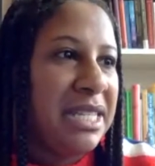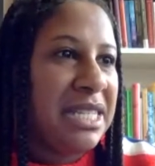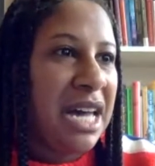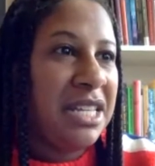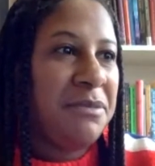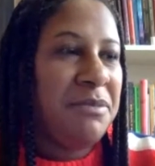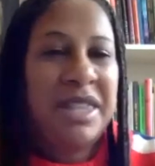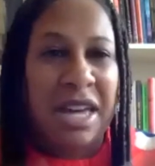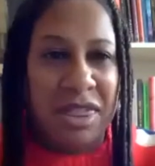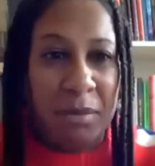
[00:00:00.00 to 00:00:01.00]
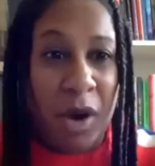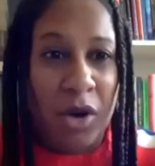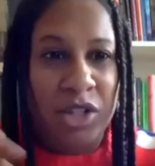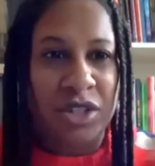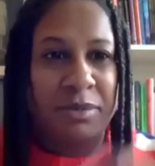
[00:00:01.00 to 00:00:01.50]
telling me that the
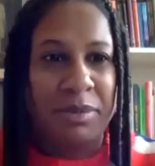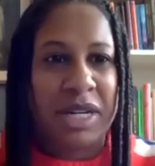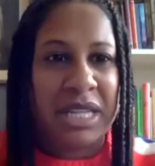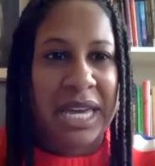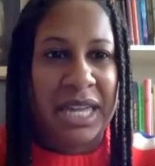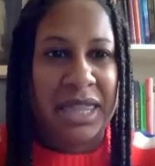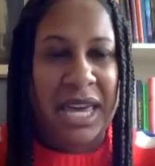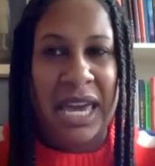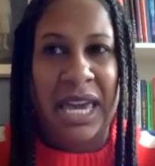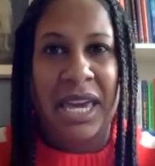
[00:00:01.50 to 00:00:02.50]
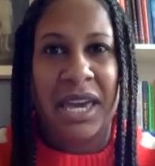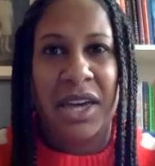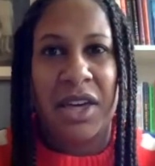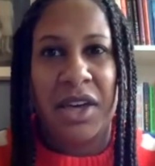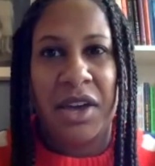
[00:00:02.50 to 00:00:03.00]
poetry book, like
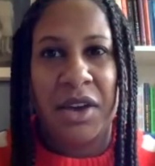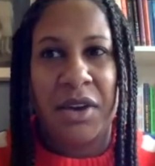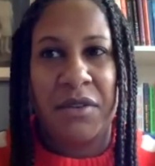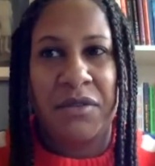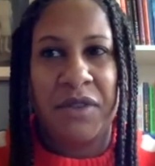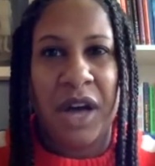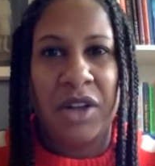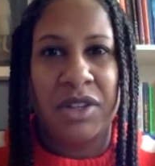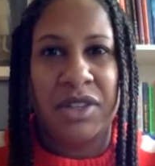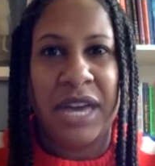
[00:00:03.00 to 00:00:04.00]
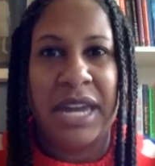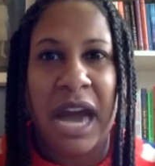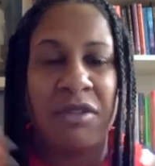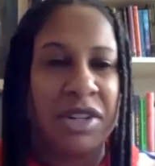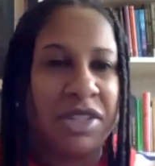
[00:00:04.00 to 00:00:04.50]
they felt that
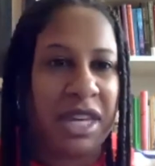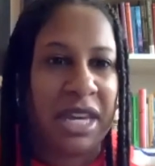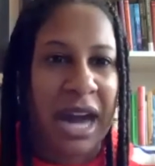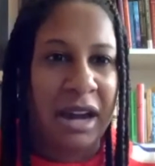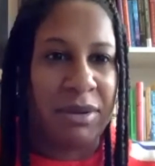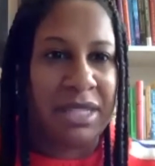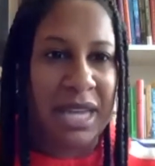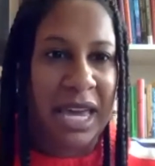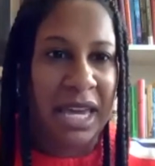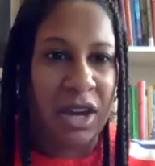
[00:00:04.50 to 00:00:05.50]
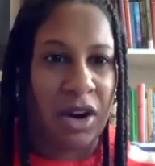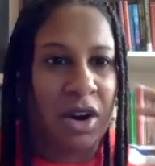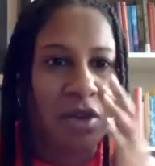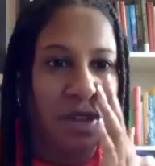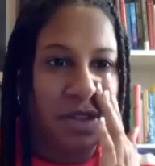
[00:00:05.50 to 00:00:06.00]
everything I was saying
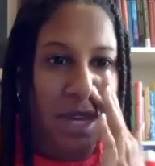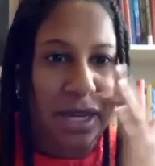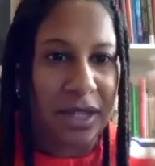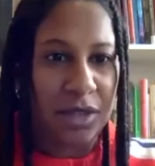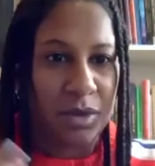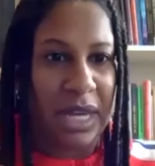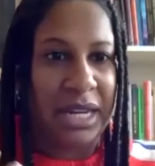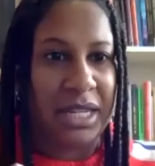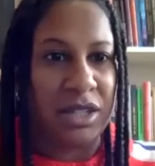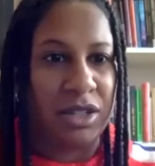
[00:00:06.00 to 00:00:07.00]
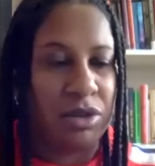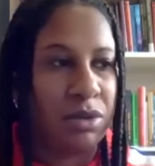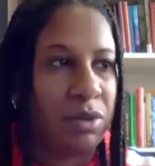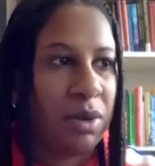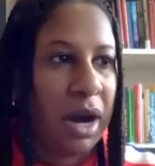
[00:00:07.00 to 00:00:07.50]
or the things related
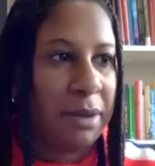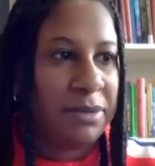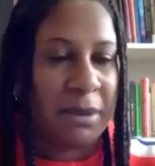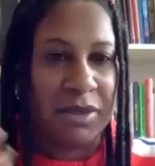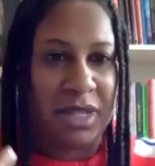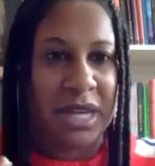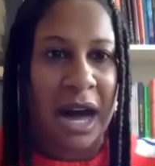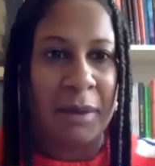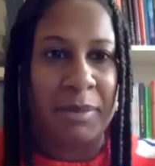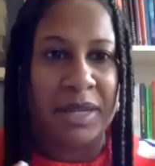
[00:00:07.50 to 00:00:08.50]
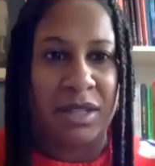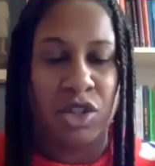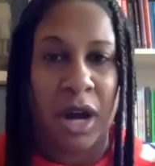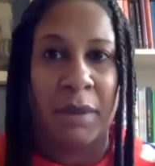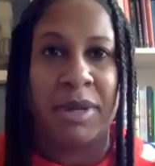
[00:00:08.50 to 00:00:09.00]
to some of the topics, the
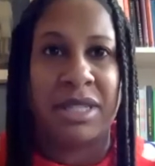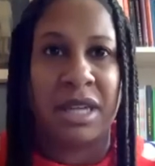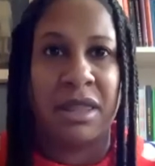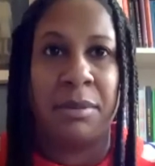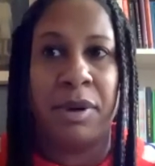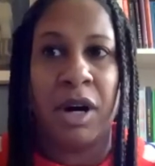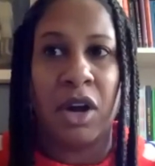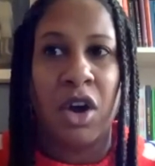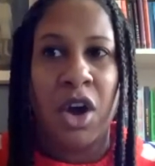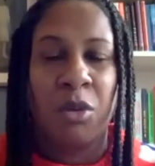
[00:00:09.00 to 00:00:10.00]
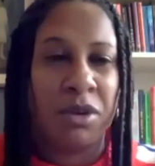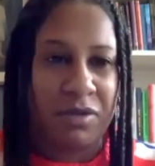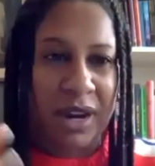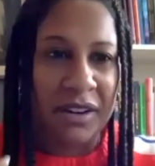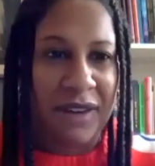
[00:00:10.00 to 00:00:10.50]
traumas in the book were
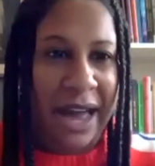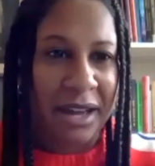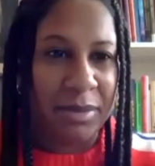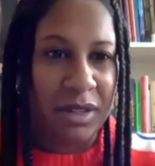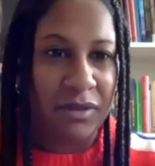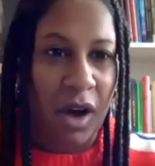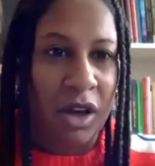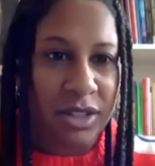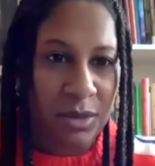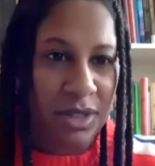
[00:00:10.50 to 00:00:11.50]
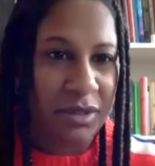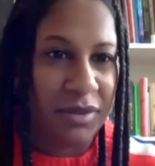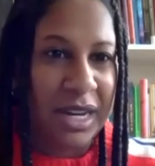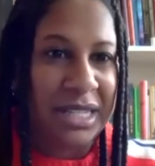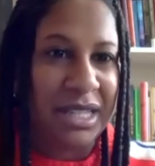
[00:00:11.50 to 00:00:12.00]
verifiably false, was the
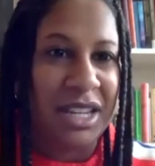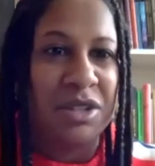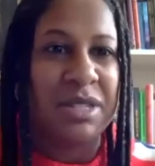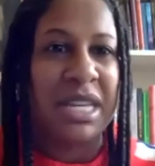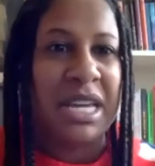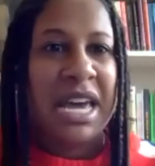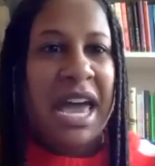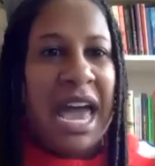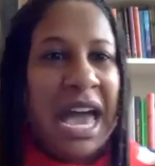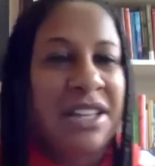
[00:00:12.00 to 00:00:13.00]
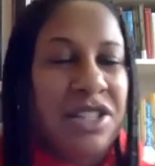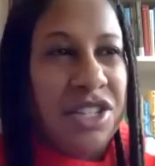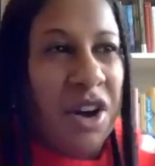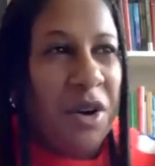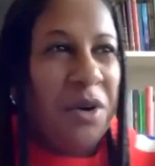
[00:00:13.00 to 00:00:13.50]
phrasing they used. And
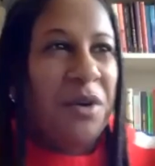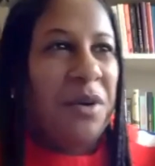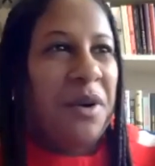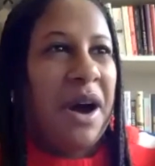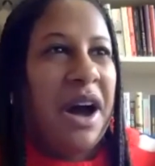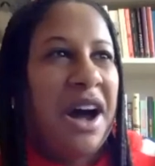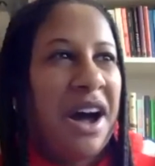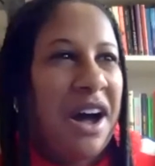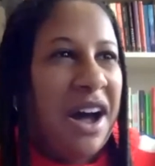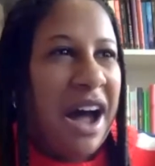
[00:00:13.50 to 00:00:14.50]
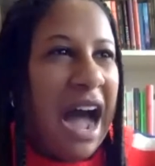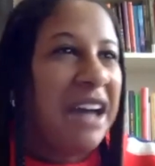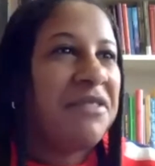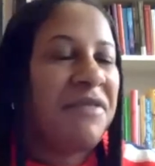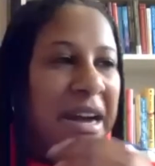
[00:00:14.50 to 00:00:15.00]
so
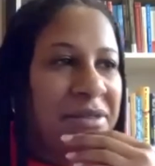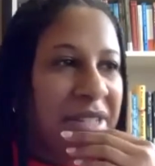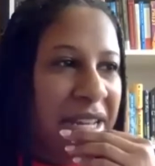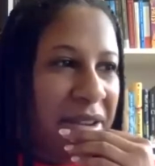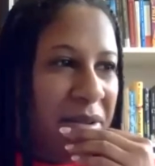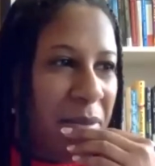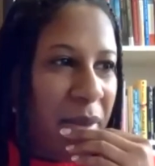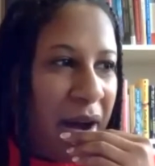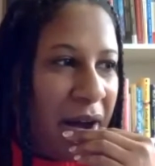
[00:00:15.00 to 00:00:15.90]
I found it